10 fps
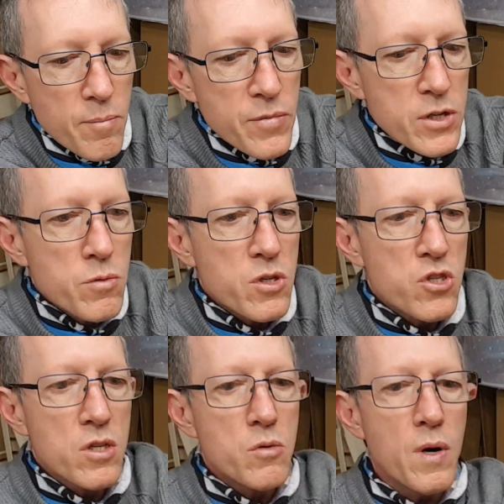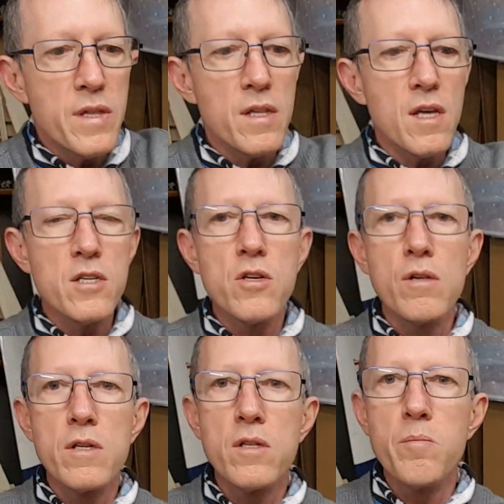This was just one that they
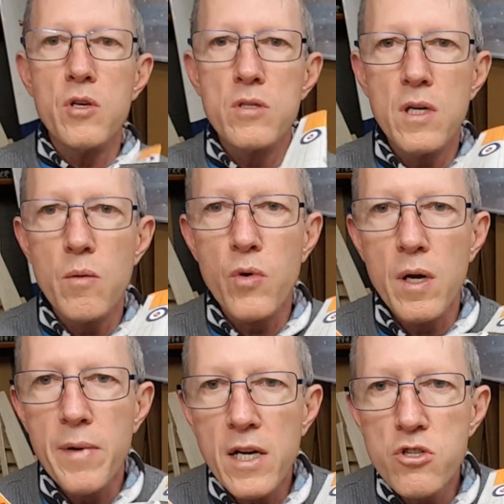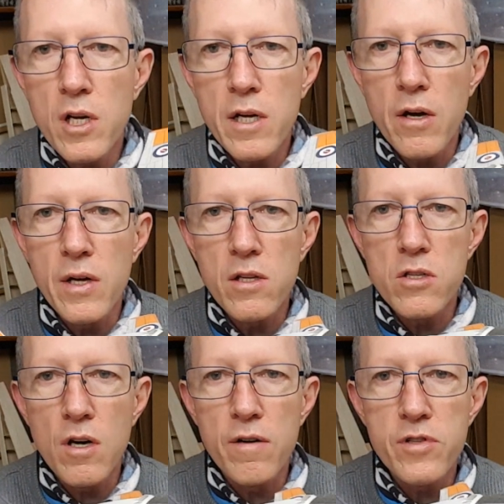sold at the museum where I'm actually going
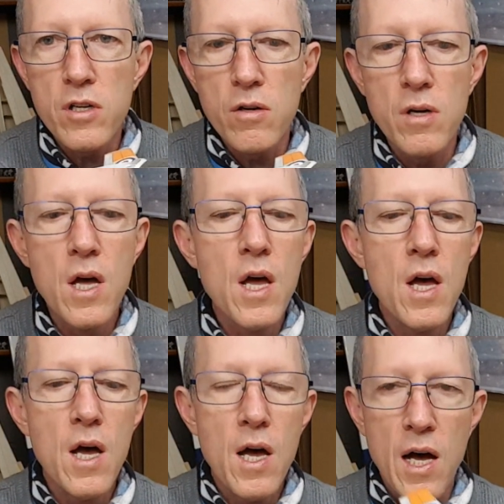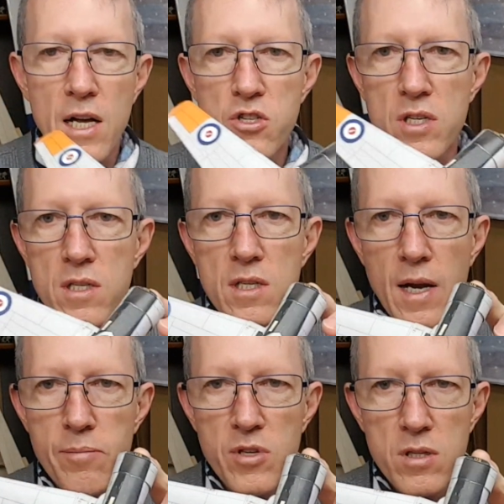this afternoon. I just
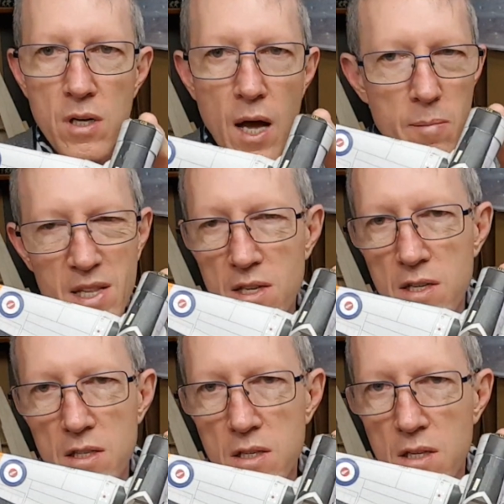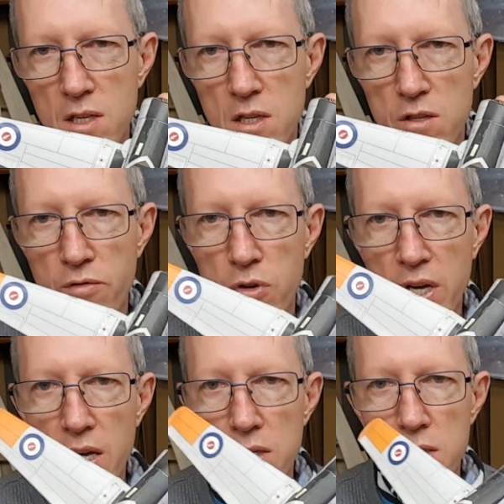slapped this. I mean, this is for
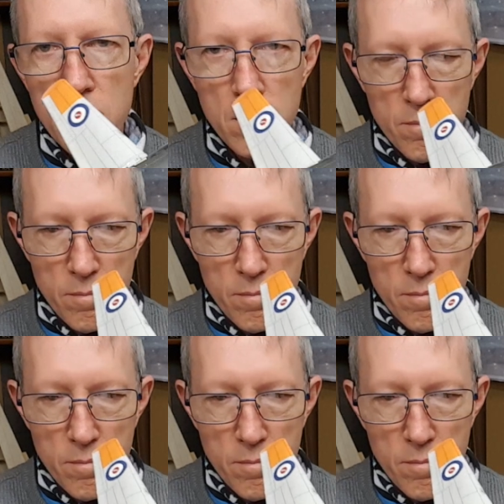kids.